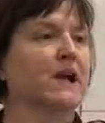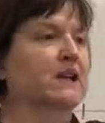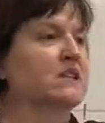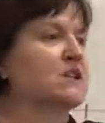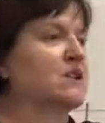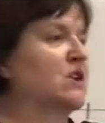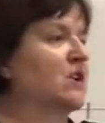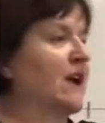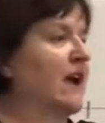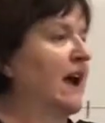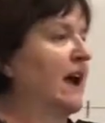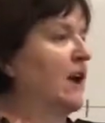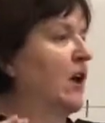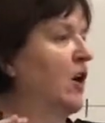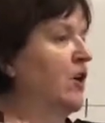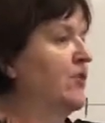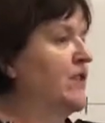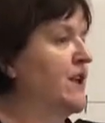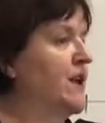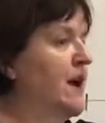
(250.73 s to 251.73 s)
going to look at
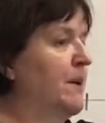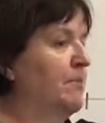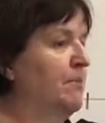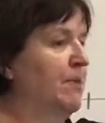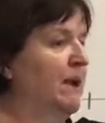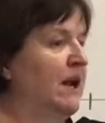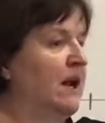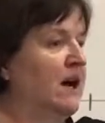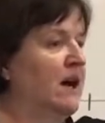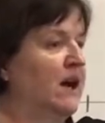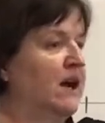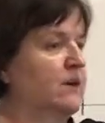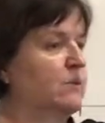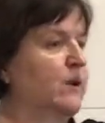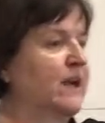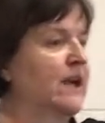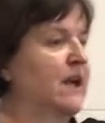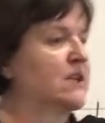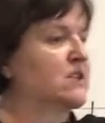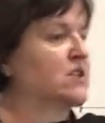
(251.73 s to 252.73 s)
on the number line,
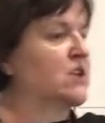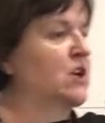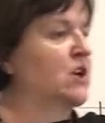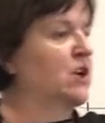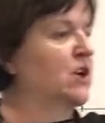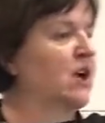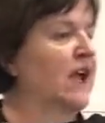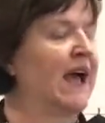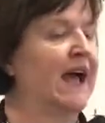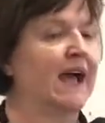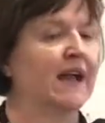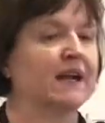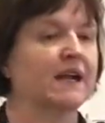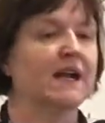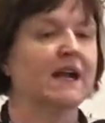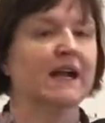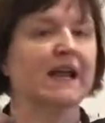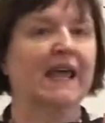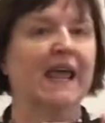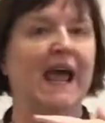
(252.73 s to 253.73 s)
we're going to look at
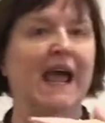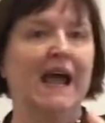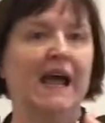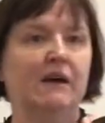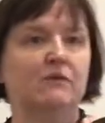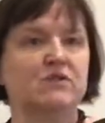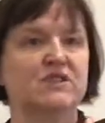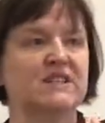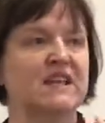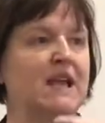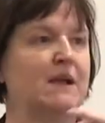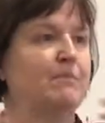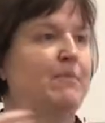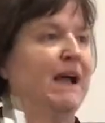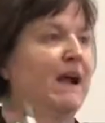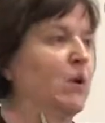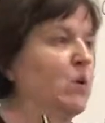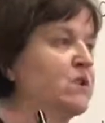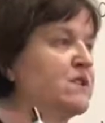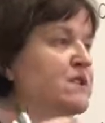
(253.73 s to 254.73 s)
counting
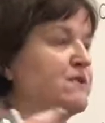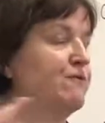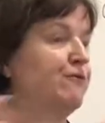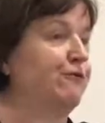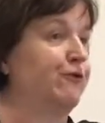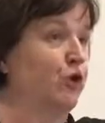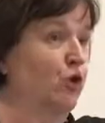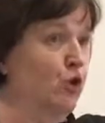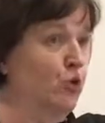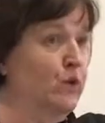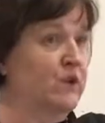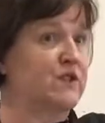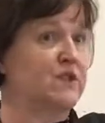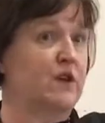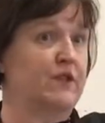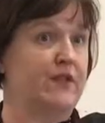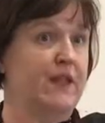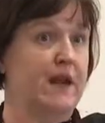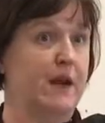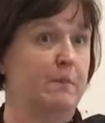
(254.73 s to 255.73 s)
backwards and forwards
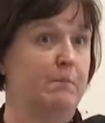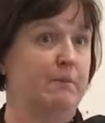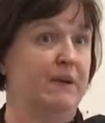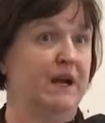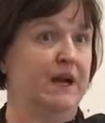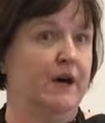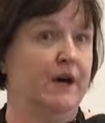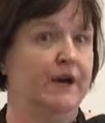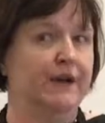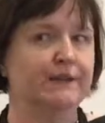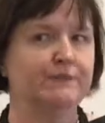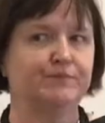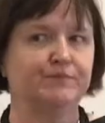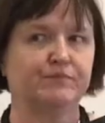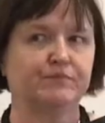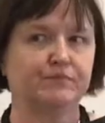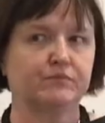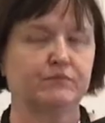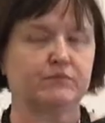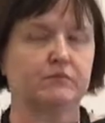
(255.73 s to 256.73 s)
on the number line.
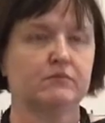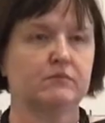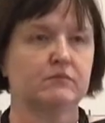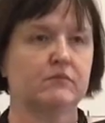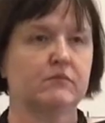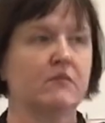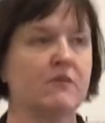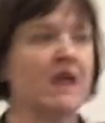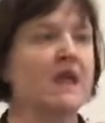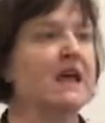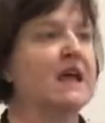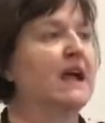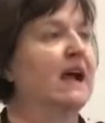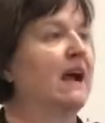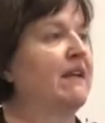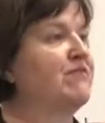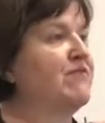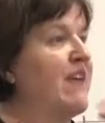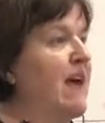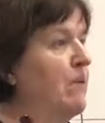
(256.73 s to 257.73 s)

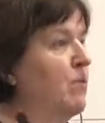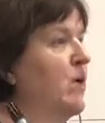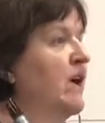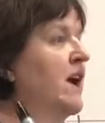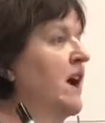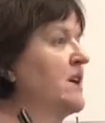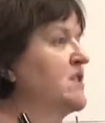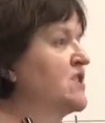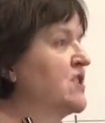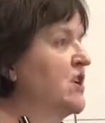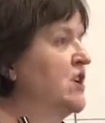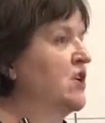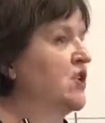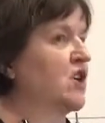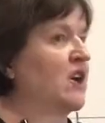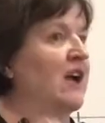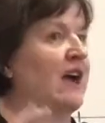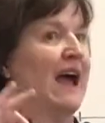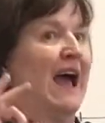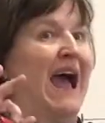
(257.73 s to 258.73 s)
And then we're going to
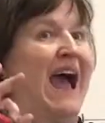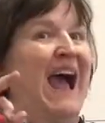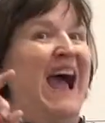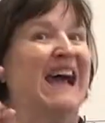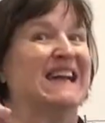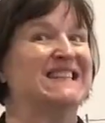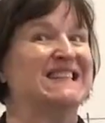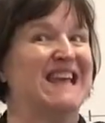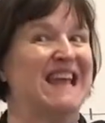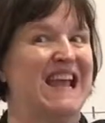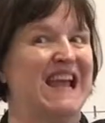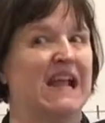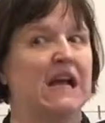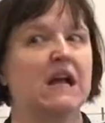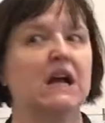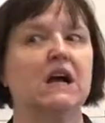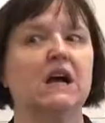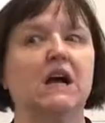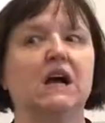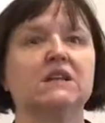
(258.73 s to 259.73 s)
look at
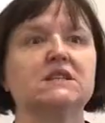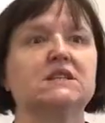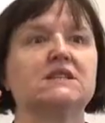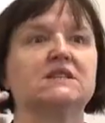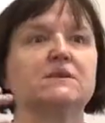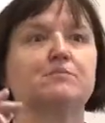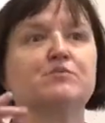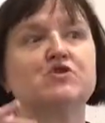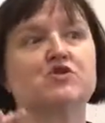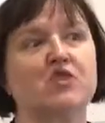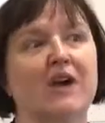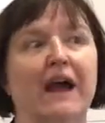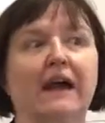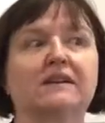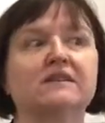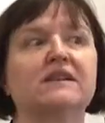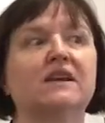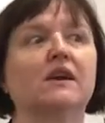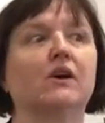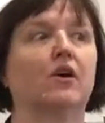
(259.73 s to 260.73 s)
adding and
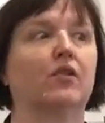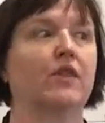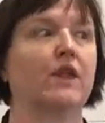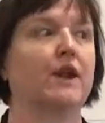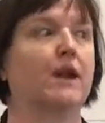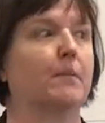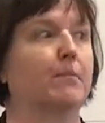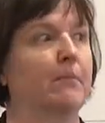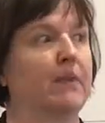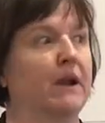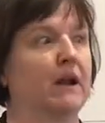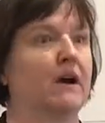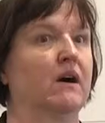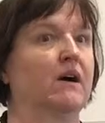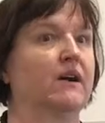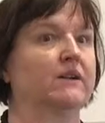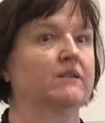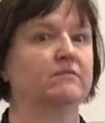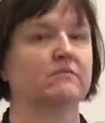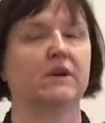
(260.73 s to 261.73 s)
subtracting on the number
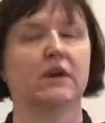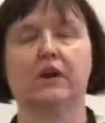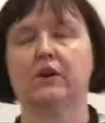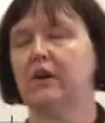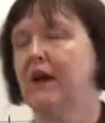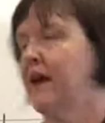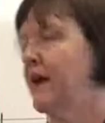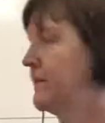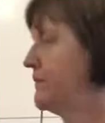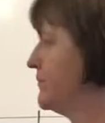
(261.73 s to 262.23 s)
line. Okay.